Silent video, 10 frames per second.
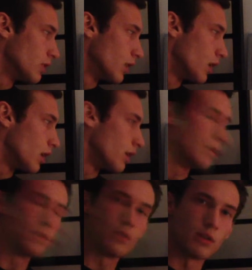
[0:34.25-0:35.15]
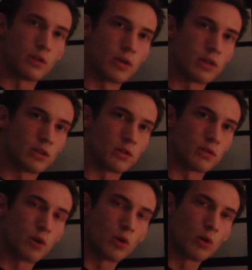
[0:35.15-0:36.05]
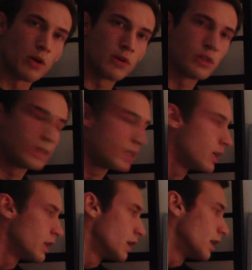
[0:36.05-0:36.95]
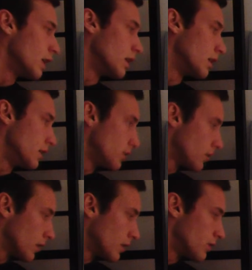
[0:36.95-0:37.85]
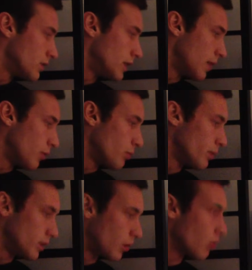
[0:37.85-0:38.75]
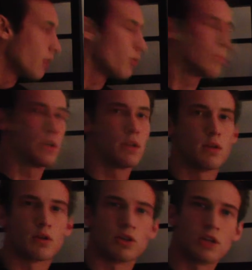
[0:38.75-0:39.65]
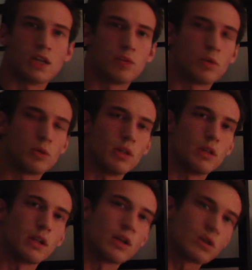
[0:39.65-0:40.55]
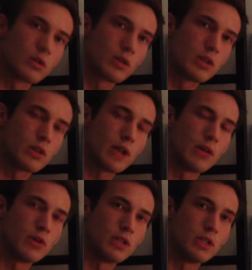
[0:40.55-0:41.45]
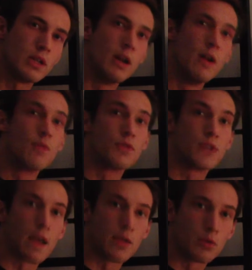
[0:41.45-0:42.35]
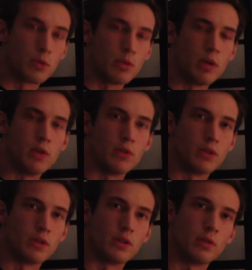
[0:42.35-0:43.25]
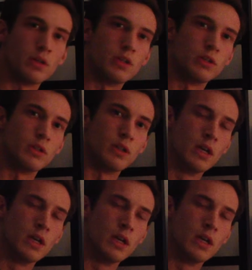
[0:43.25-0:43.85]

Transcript: uh, the equation in terms of total energy, uh, internal energy, enthalpy, total enthalpy. You can change between like internal energy to enthalpy by using the equation